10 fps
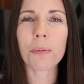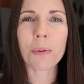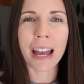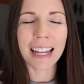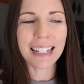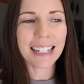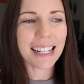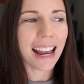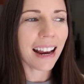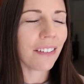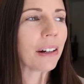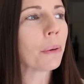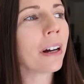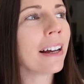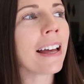Wednesday,
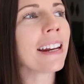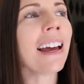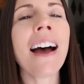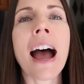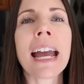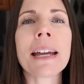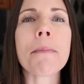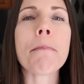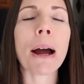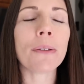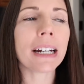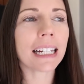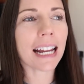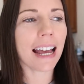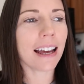everyone. I am about
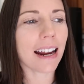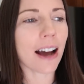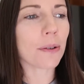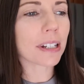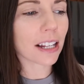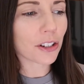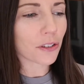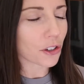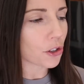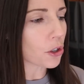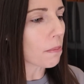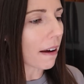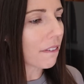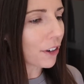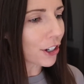ready to head out to do
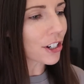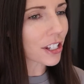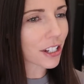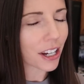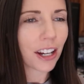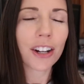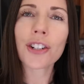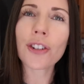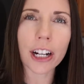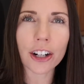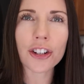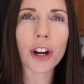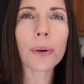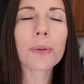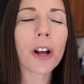my first Trader
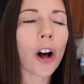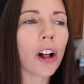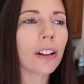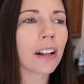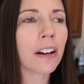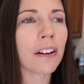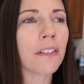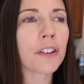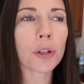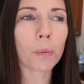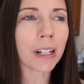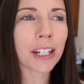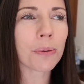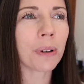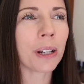Joe's haul of
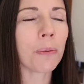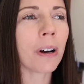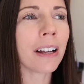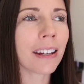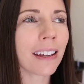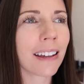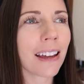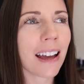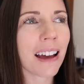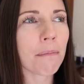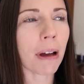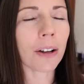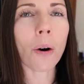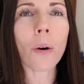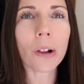2021. My
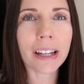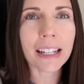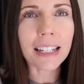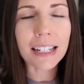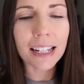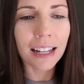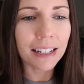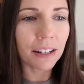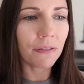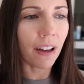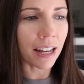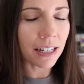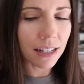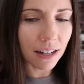goal is to find